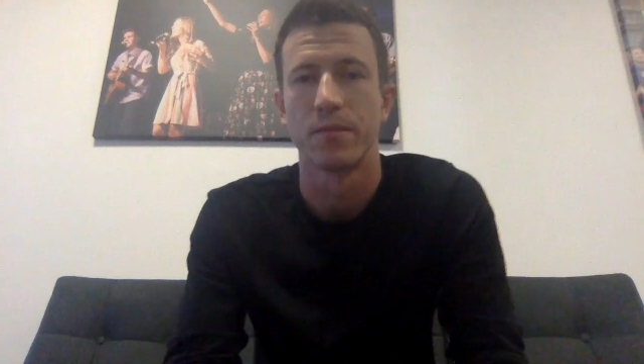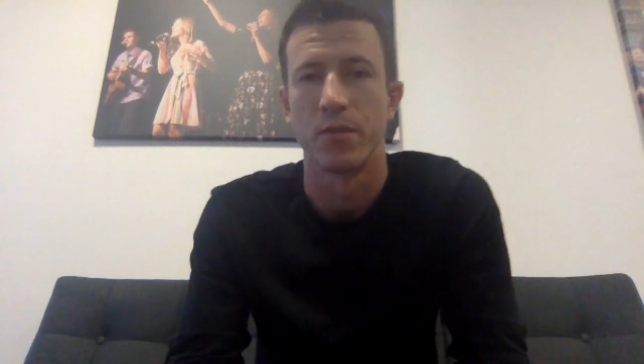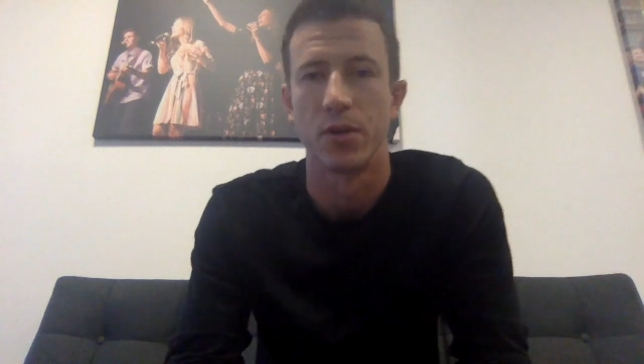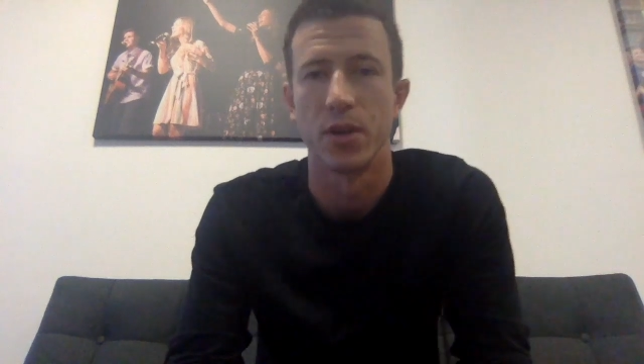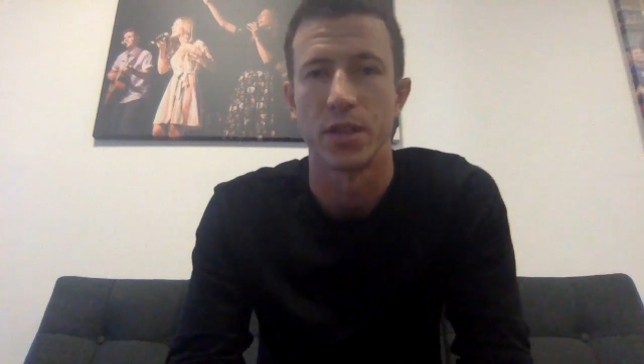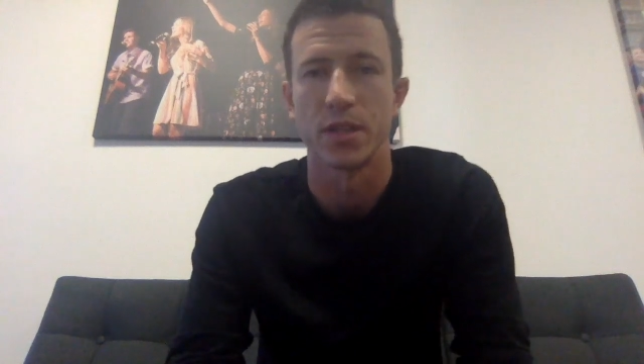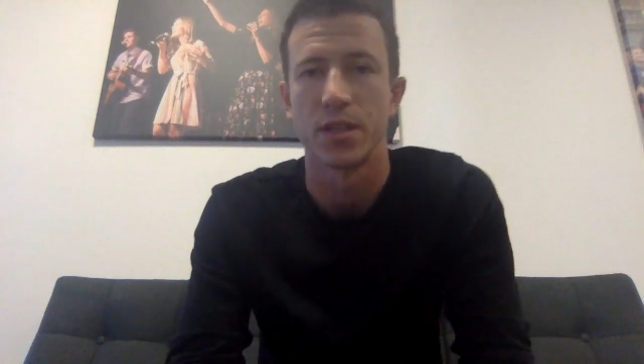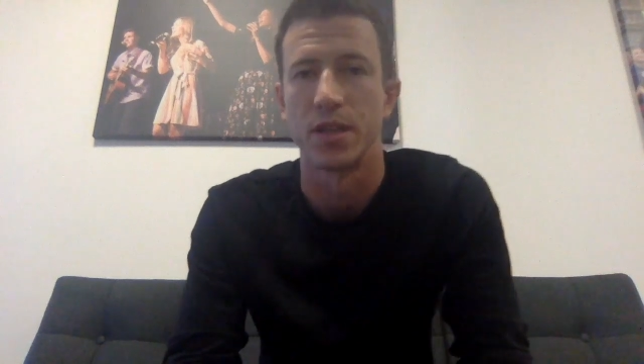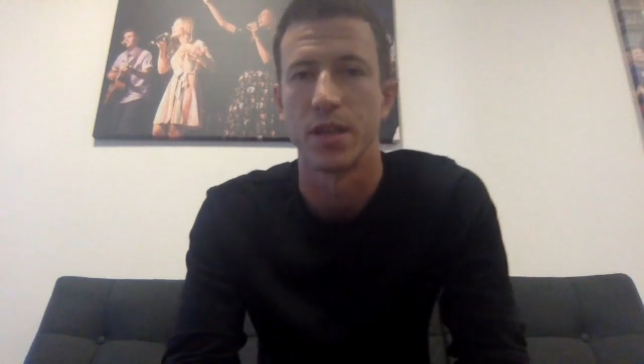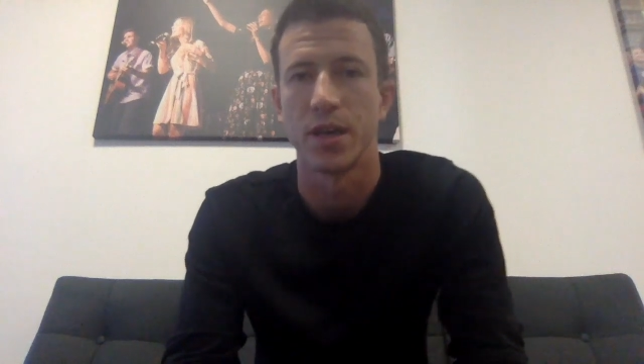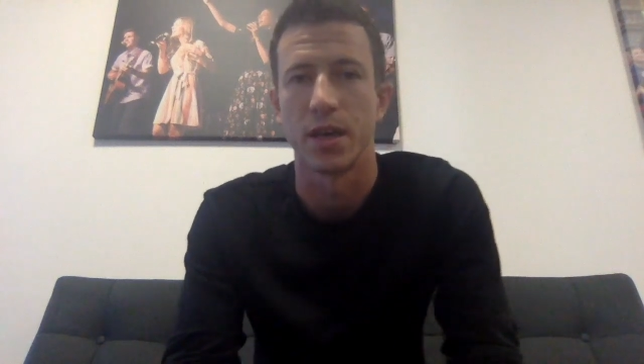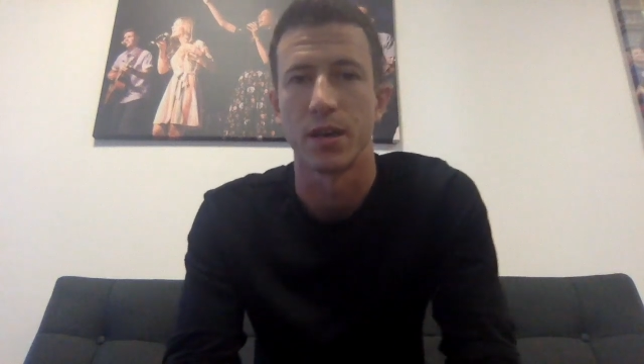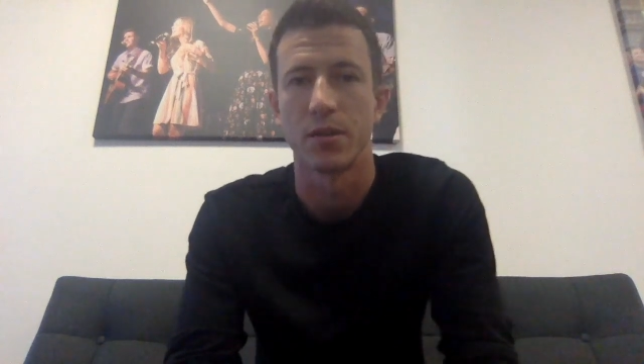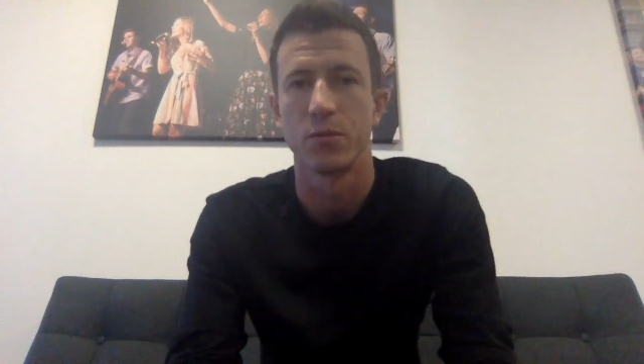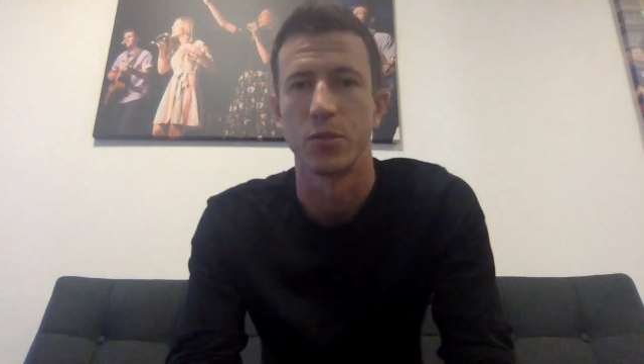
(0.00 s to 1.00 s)
for us
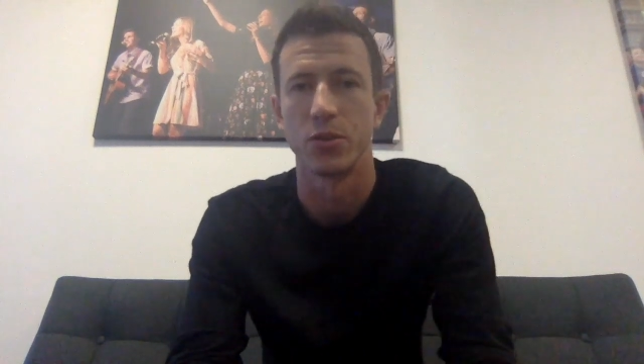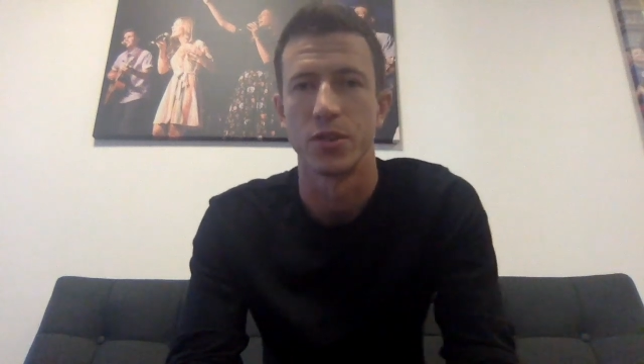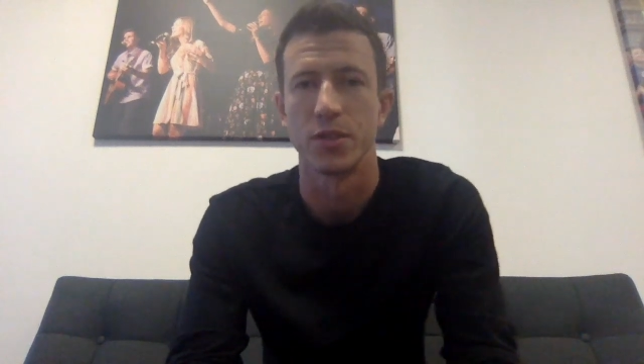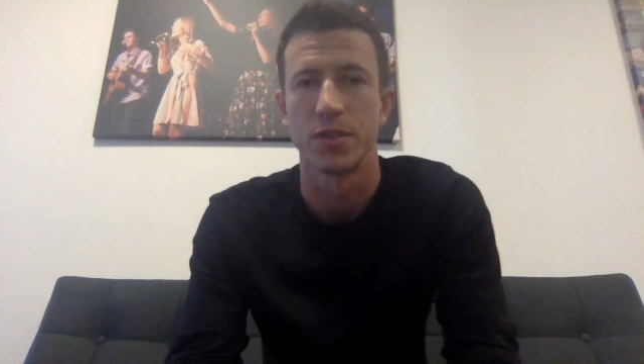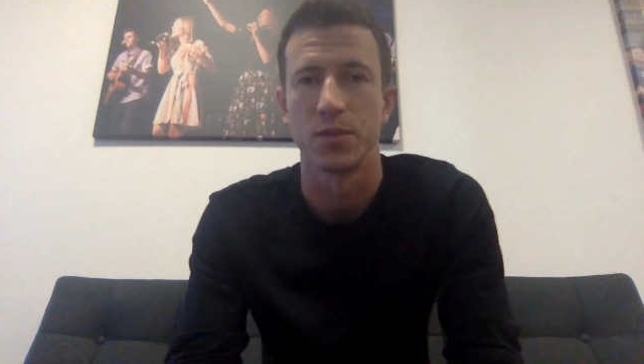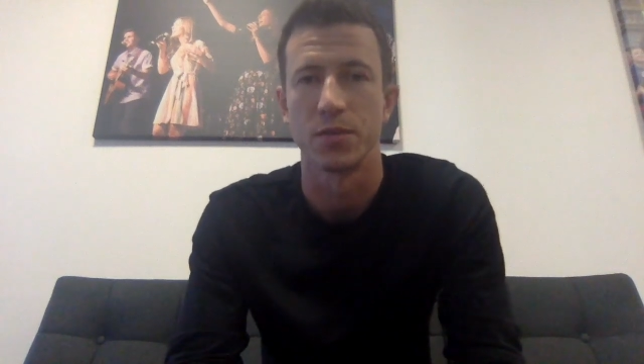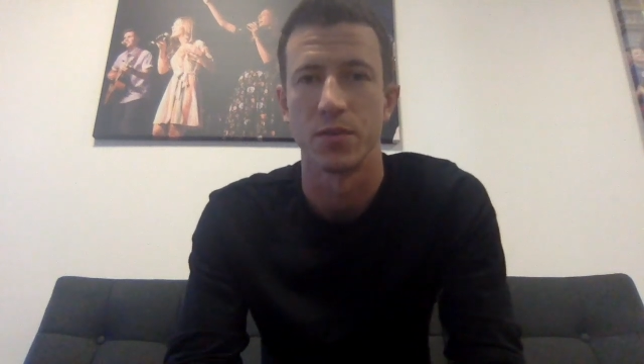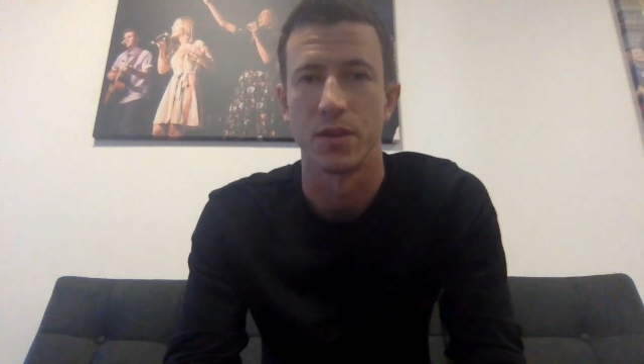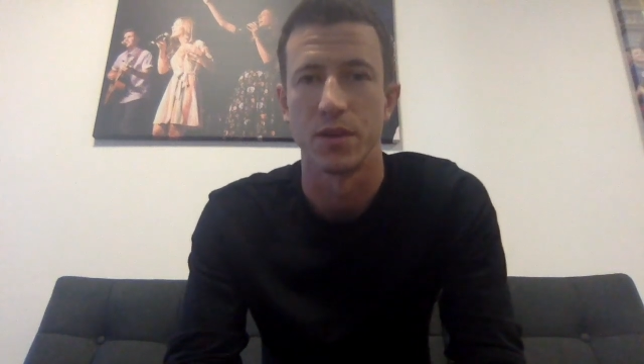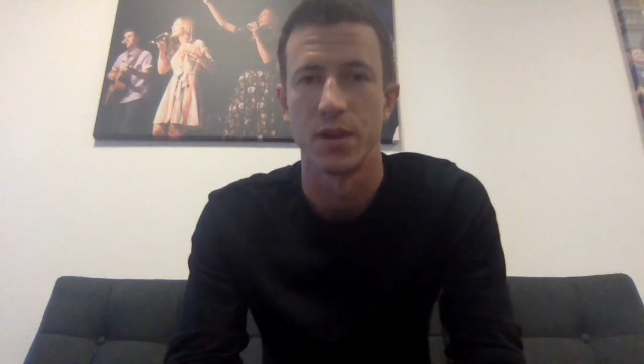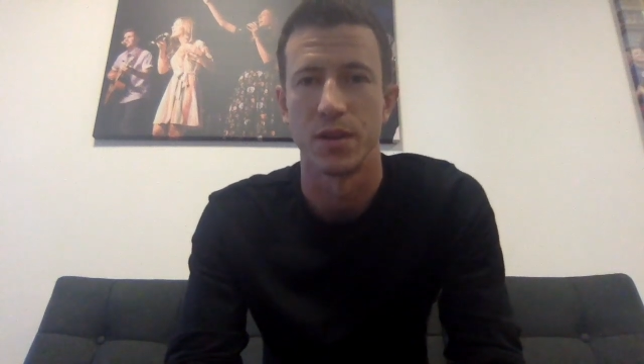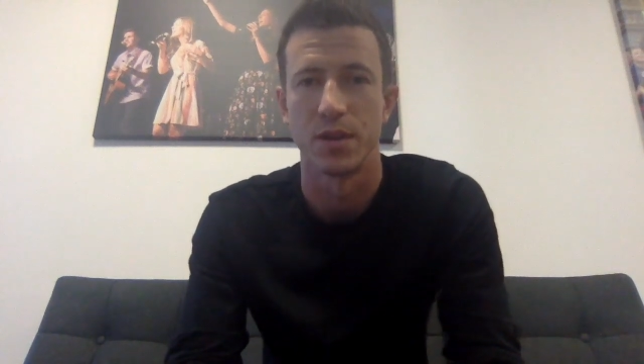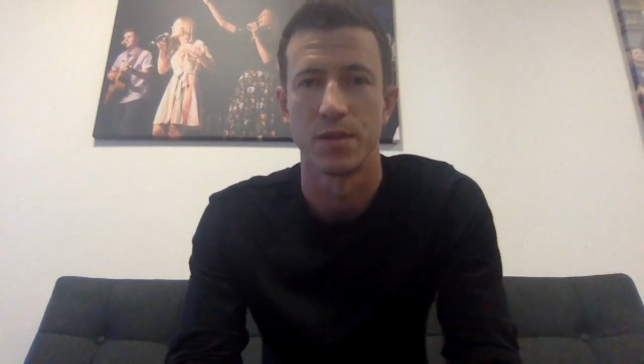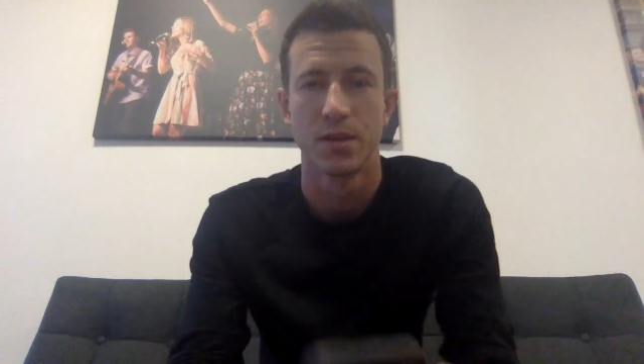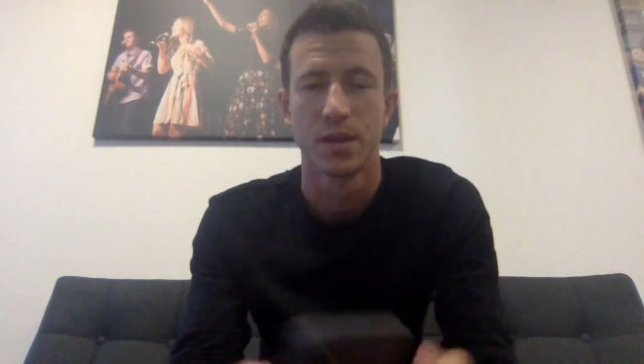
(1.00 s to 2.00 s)
today, which is simply
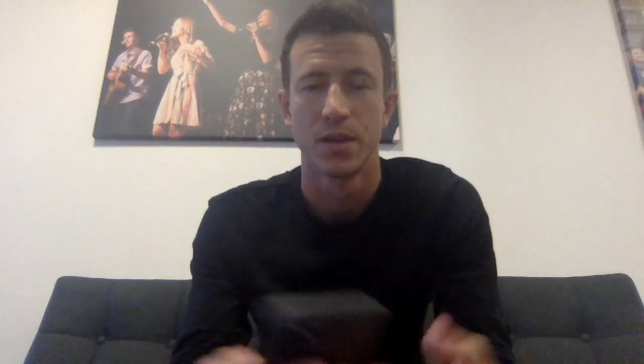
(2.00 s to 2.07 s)
that,